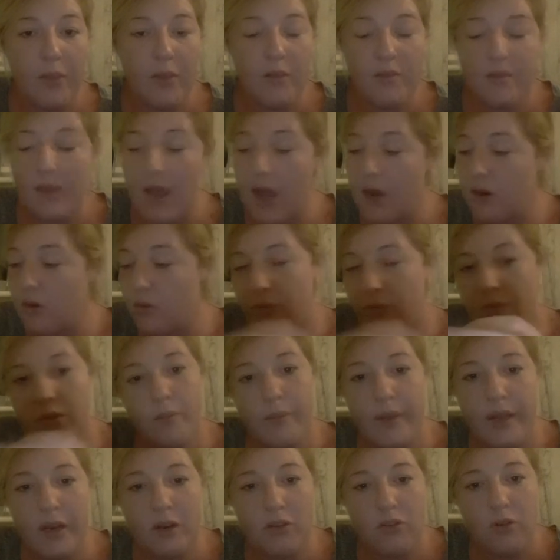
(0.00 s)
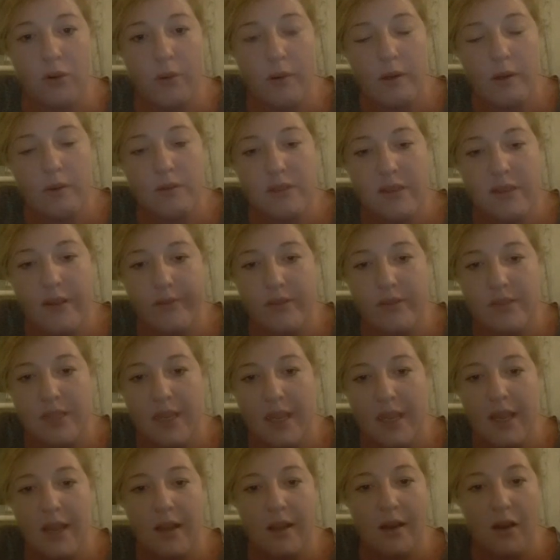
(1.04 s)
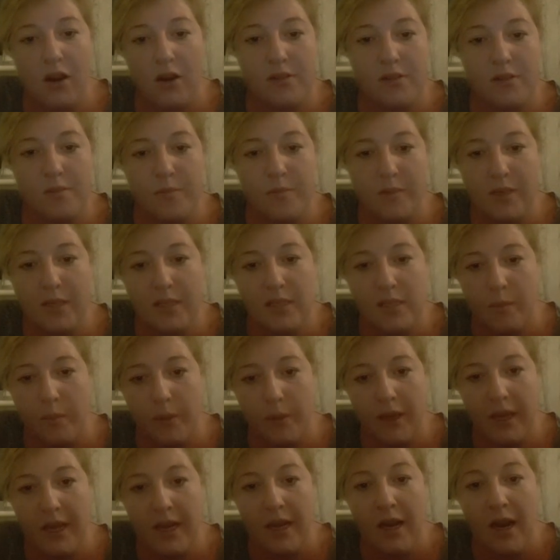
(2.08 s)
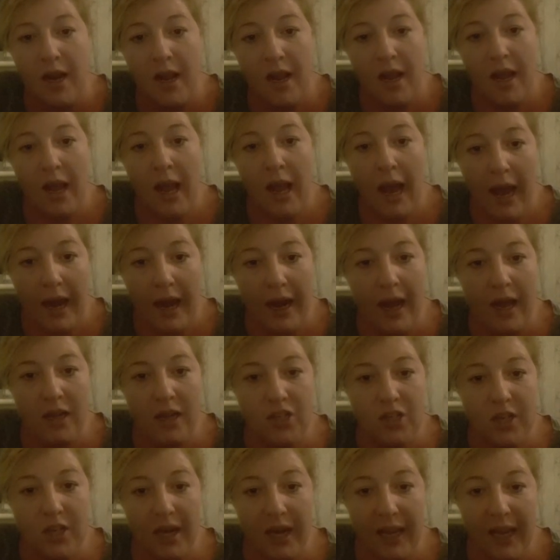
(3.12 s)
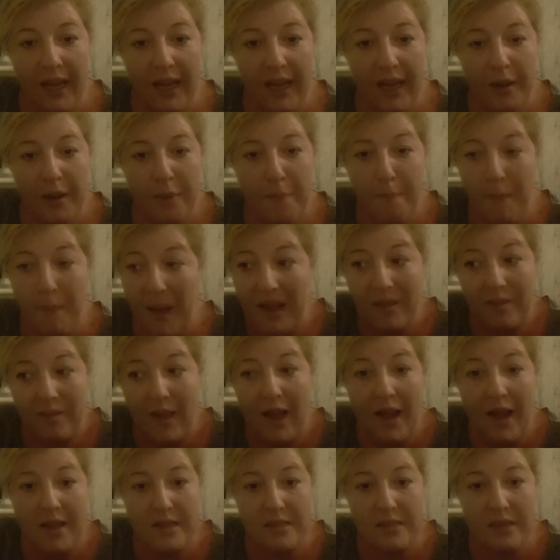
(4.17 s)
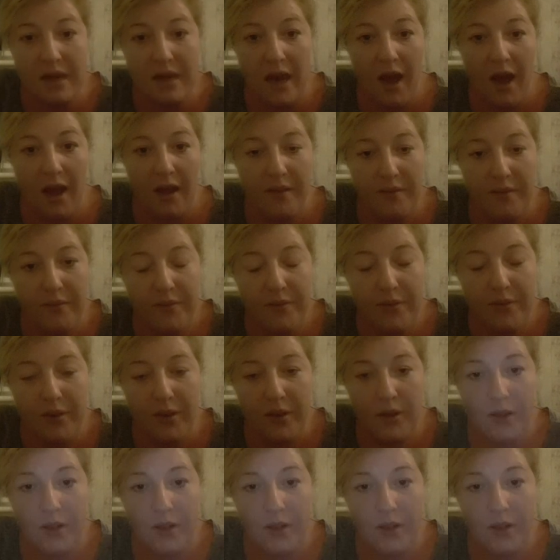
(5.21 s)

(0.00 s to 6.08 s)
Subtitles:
Signed up for the military when he was 17, got some discipline, and actually made that his life.